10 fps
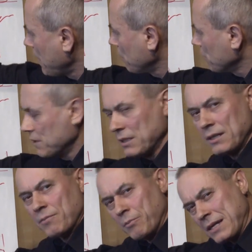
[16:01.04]
of the
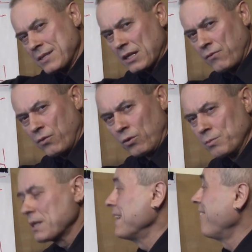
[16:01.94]
basic
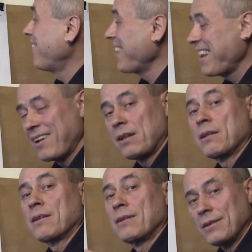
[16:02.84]
forms,
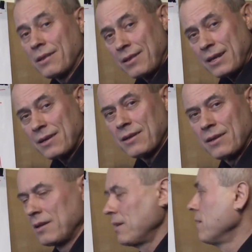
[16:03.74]
then the third
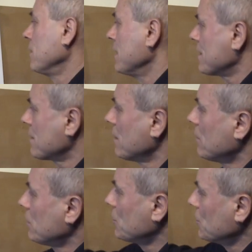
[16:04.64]
is
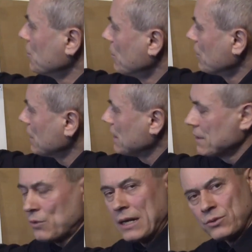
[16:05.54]
to really
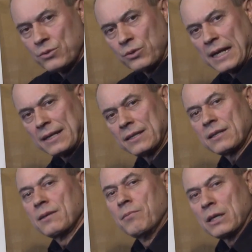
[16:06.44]
try to get it
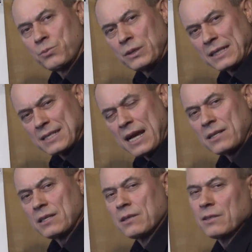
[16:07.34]
much more
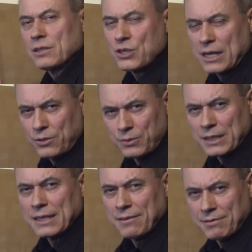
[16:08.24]
exactly, and the shadowing
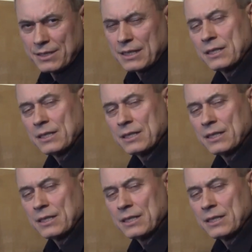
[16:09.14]
and everything.